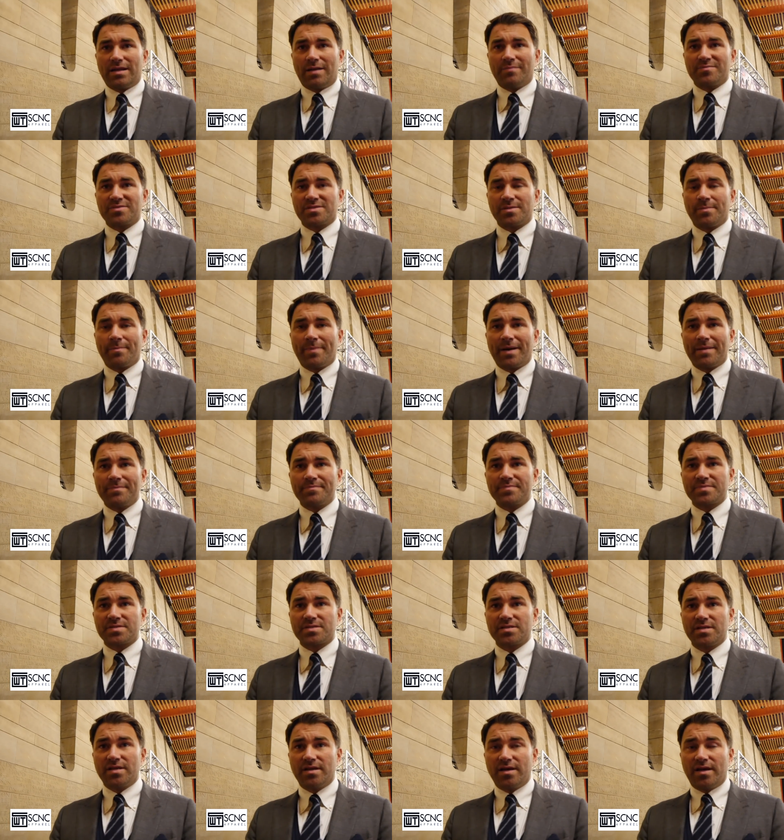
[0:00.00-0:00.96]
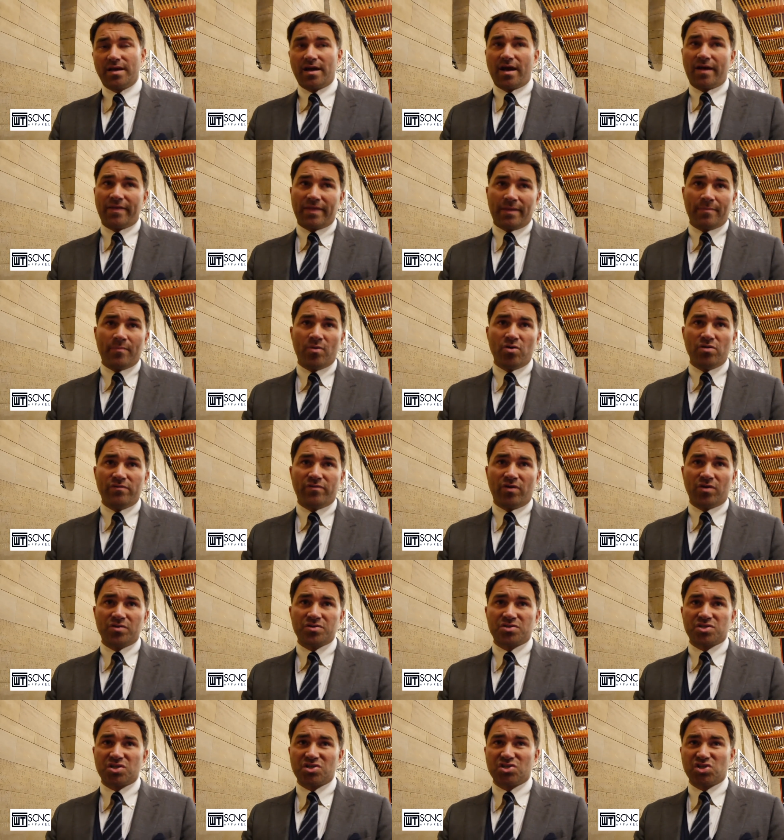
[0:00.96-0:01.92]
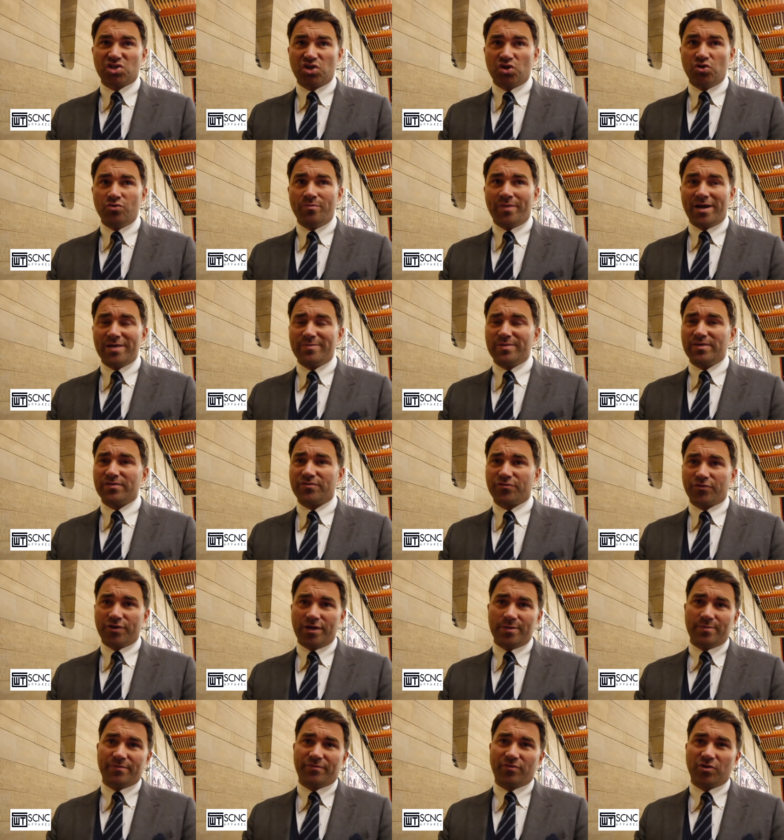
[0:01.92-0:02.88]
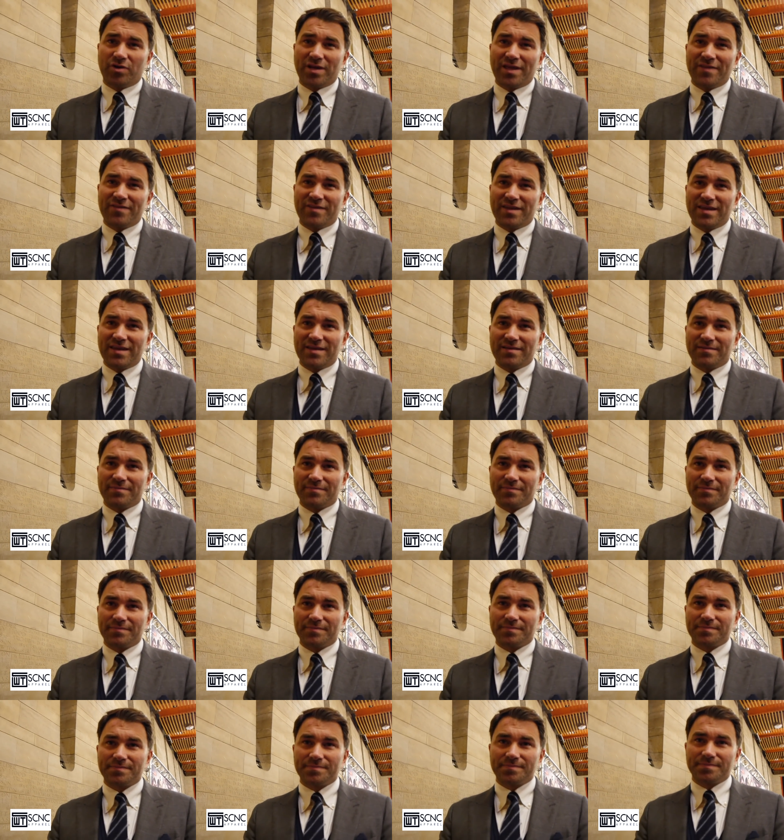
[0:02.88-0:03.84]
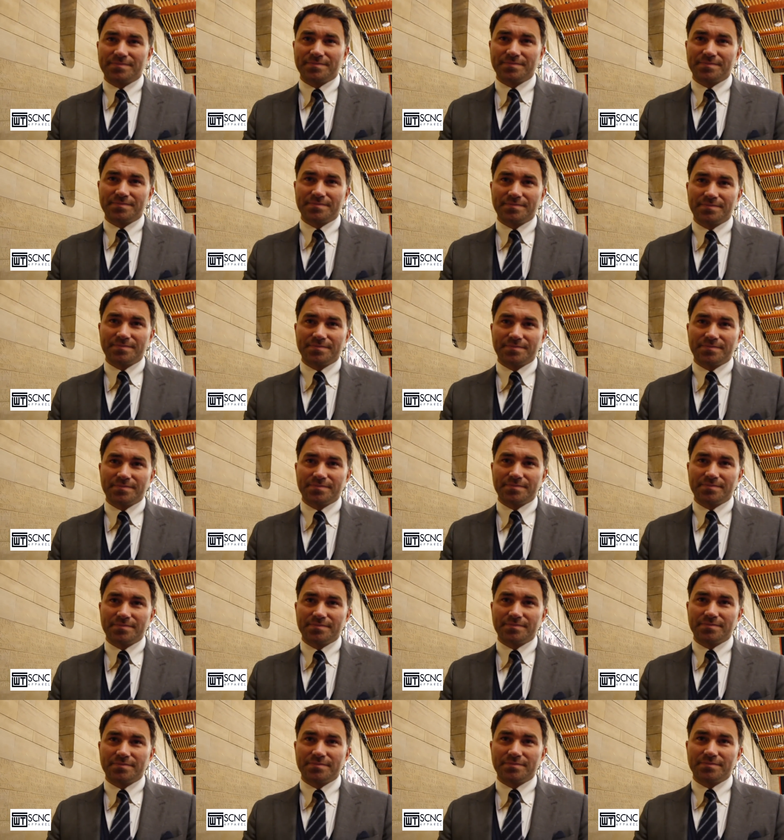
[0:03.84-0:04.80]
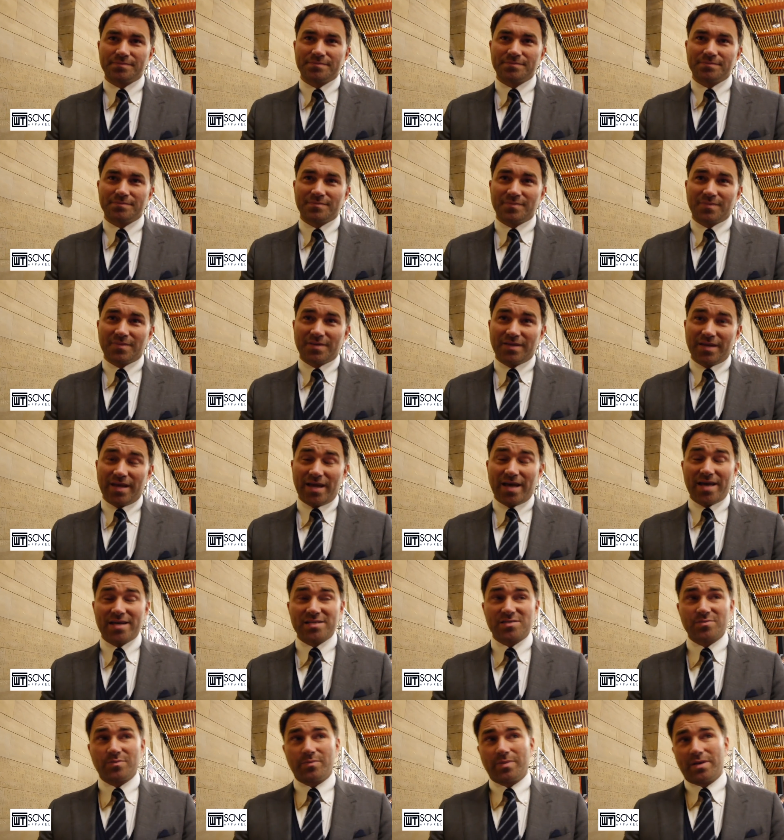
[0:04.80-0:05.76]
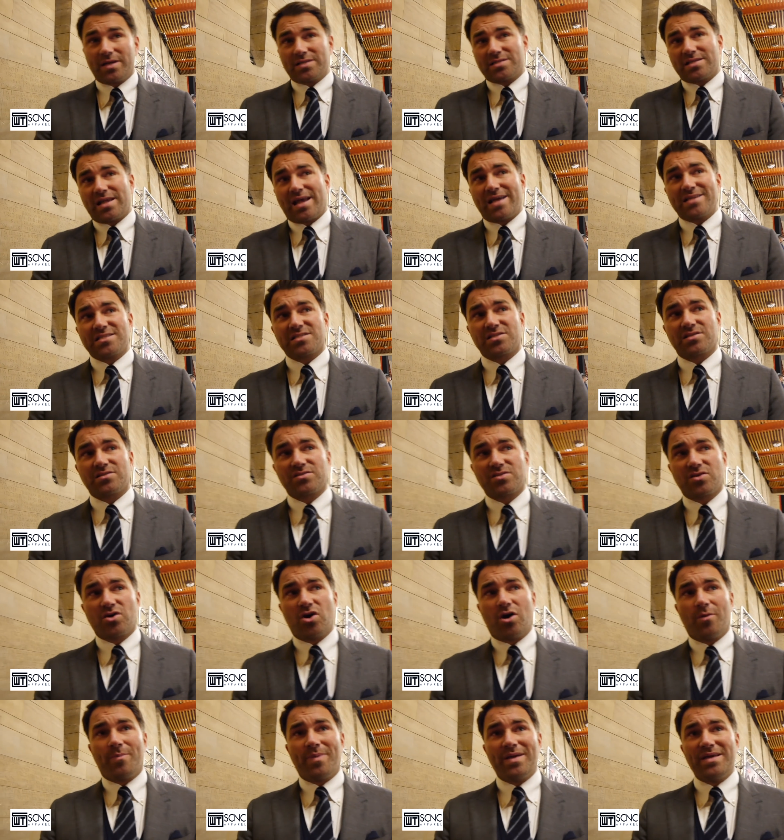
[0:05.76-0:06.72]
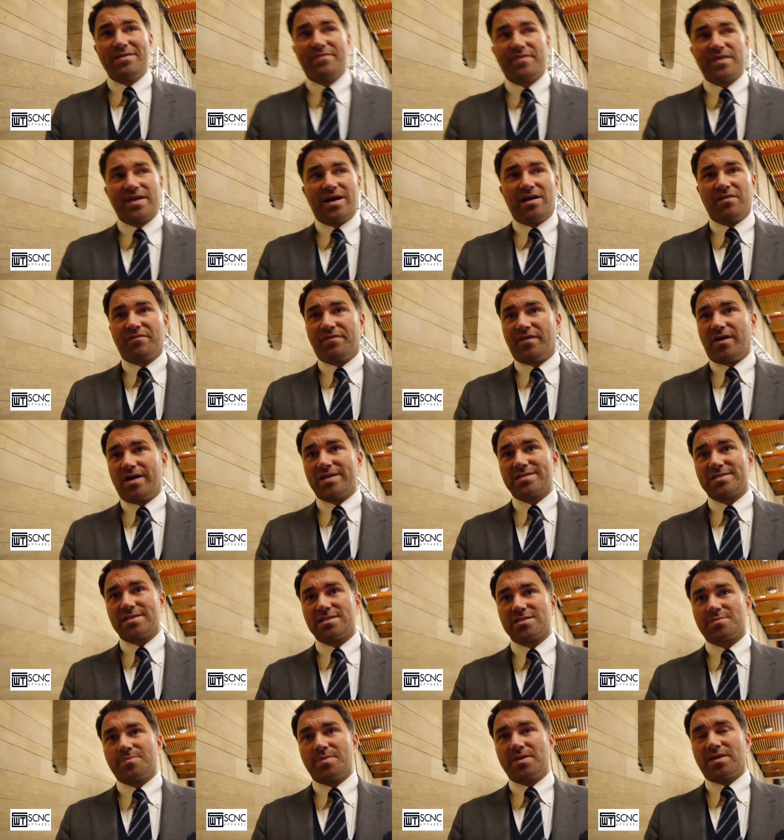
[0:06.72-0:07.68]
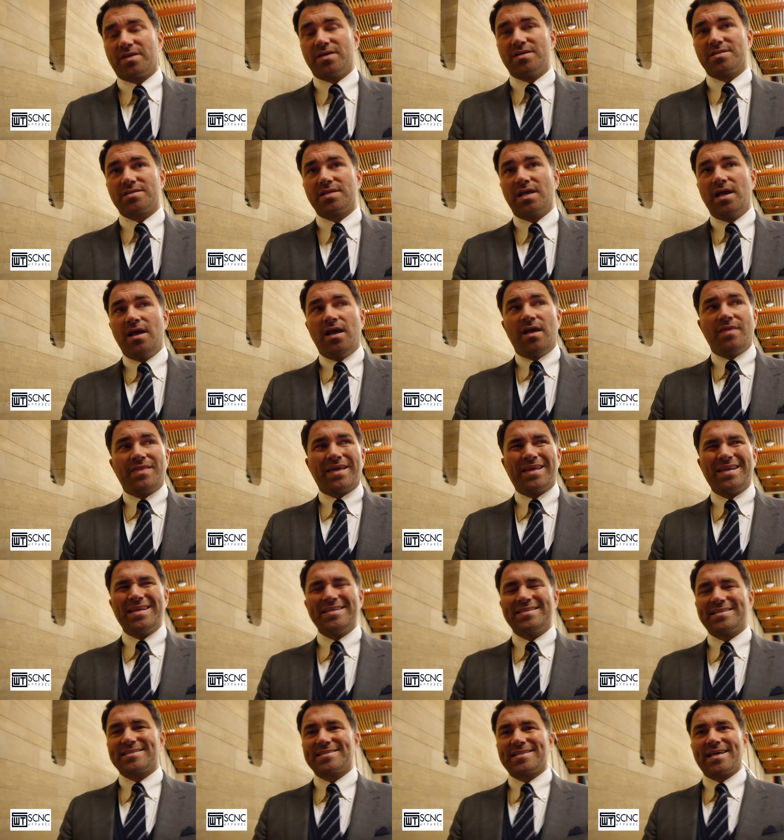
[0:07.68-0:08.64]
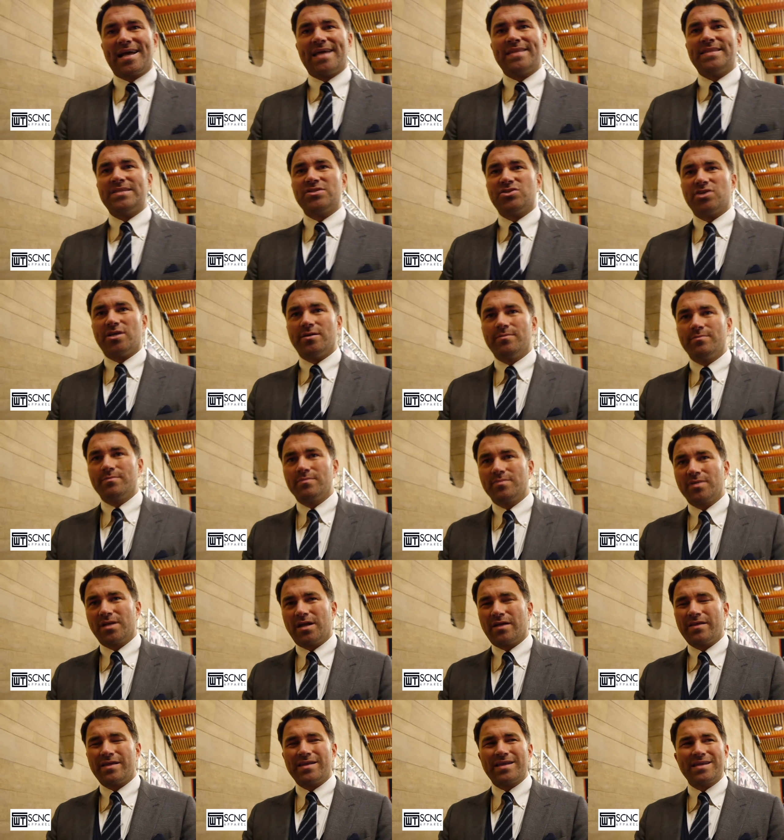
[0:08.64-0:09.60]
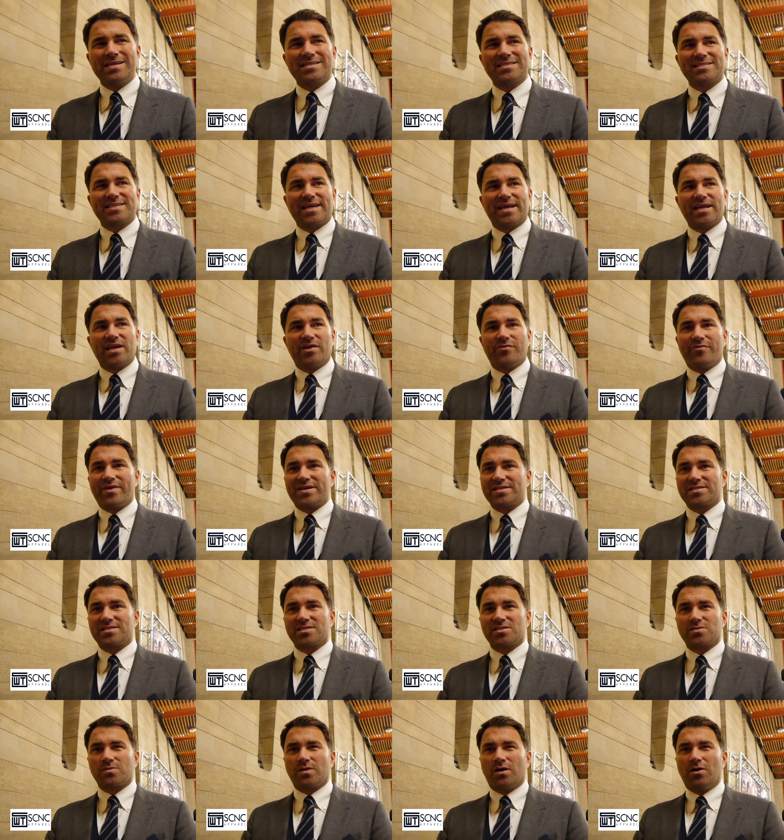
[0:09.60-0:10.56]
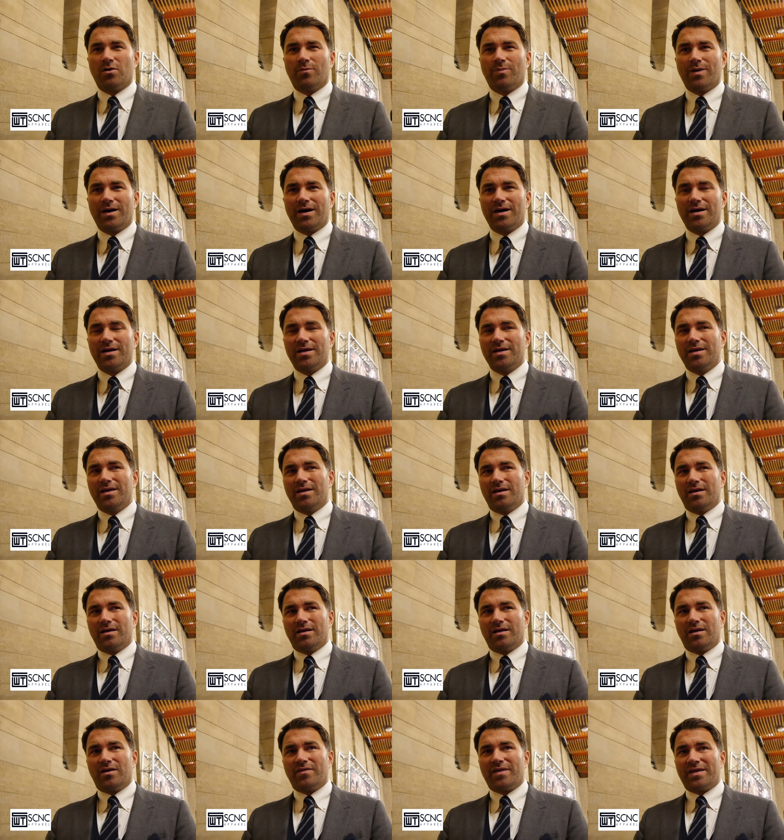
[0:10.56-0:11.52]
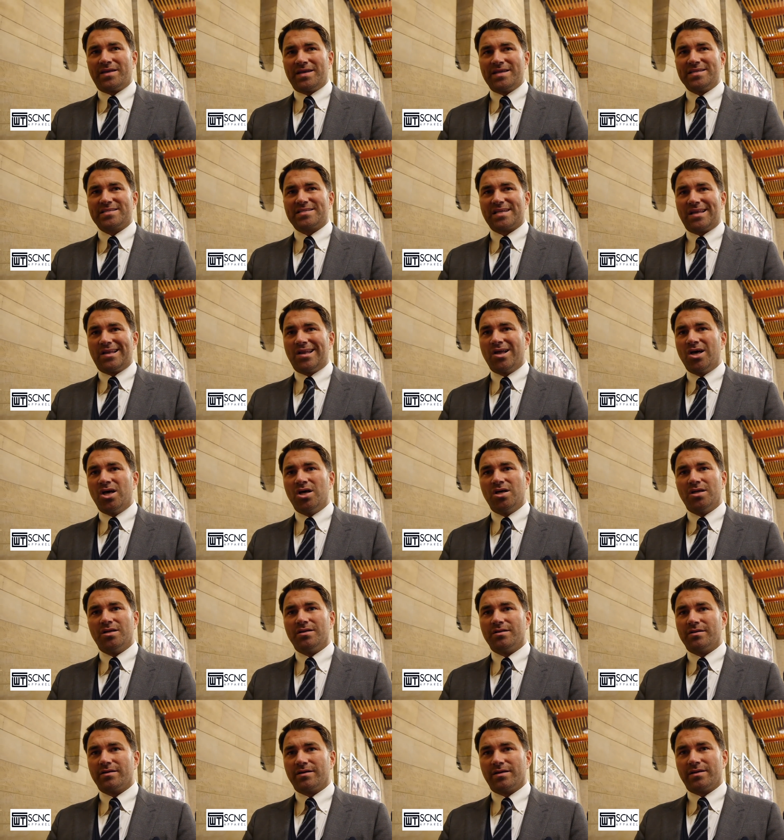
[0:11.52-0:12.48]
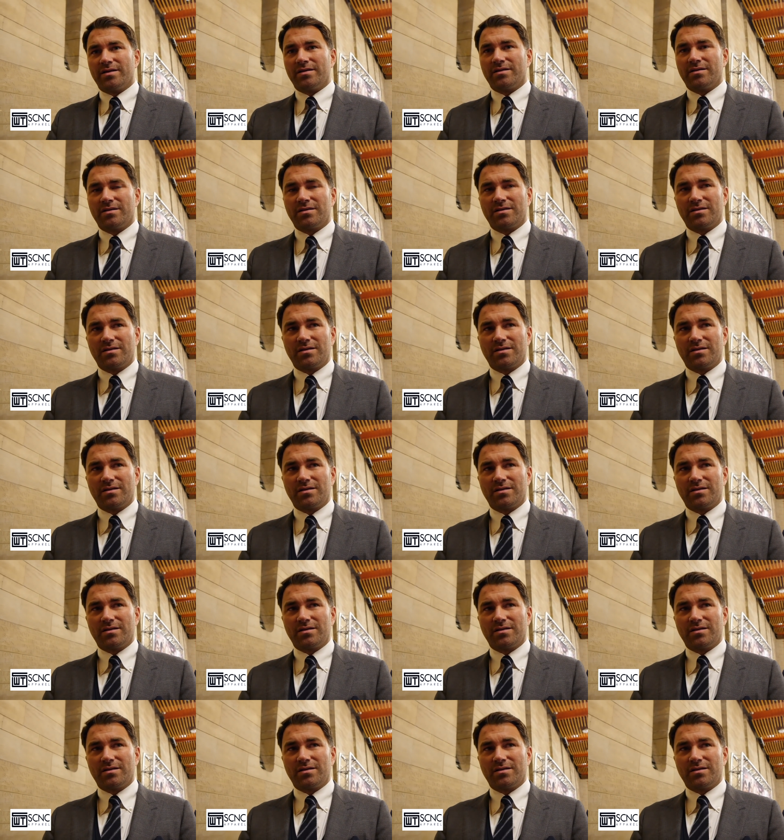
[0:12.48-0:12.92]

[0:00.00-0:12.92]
lumps and bumps, and then move on to two, maybe three before the end of the year. Busy, busy year then for yeah, him. that's how it's got to be for young fighters because they need to stay in the gym. You know, they need to take their rest as well, but you know, they need to learn. And